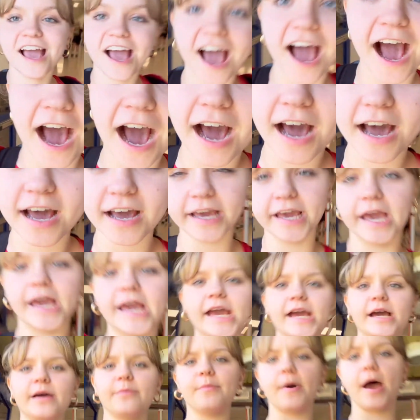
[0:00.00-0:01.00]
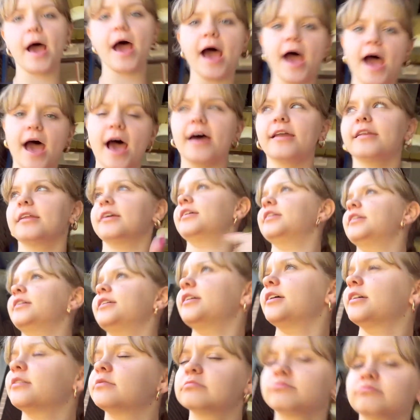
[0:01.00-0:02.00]
I am out of here.
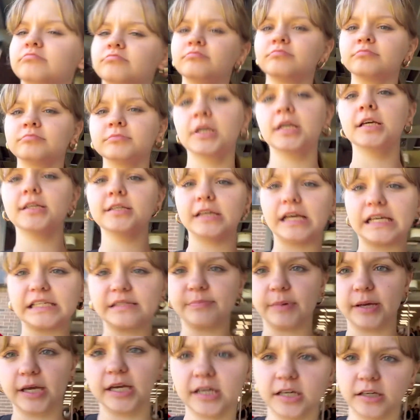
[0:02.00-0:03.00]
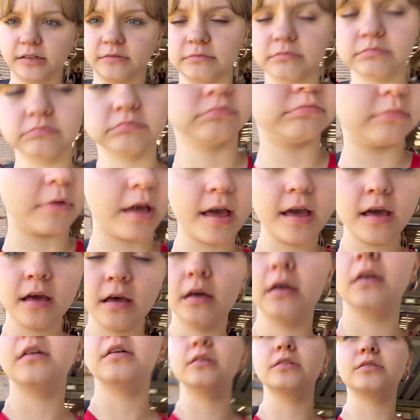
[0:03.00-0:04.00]
Yes,
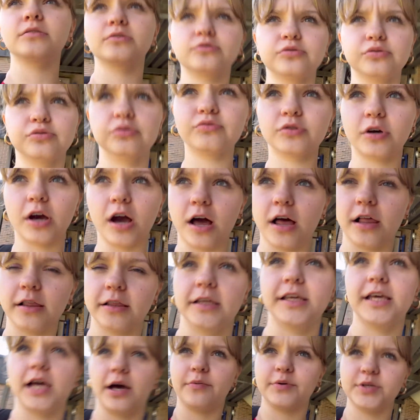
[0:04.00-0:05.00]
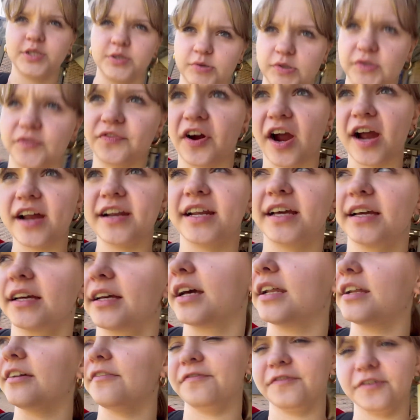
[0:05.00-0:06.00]
ma'am. Golly, I wish it was Friday. It
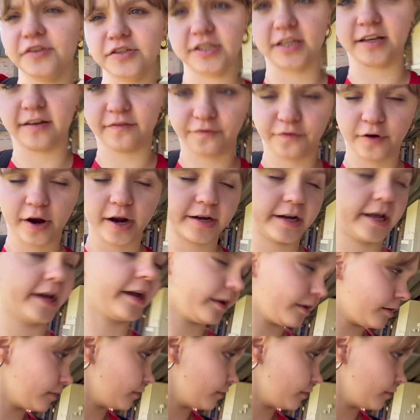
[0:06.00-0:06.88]
kind of feels like a Friday,